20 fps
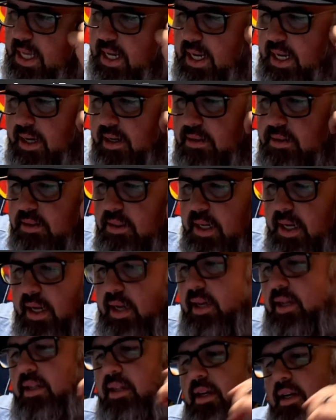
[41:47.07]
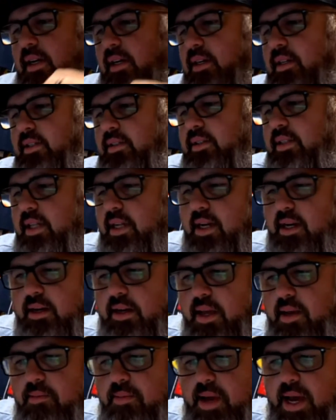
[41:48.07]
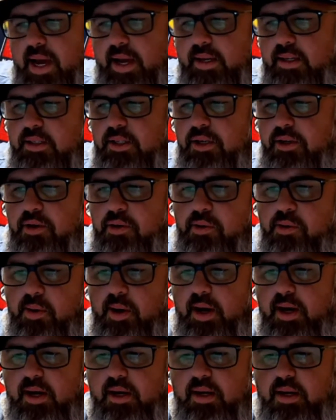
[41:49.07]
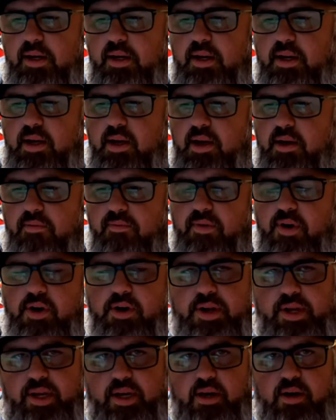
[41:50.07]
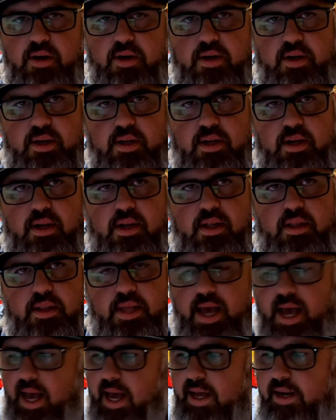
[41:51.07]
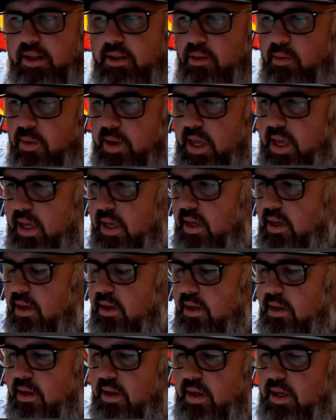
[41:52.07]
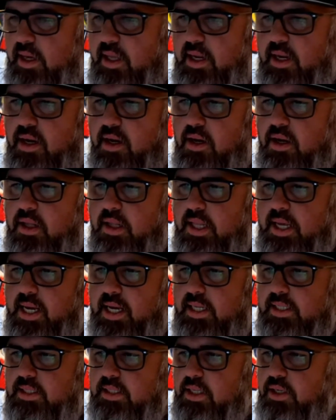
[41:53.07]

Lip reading: that out and then I'll get back to voting on the hat of the week and all that.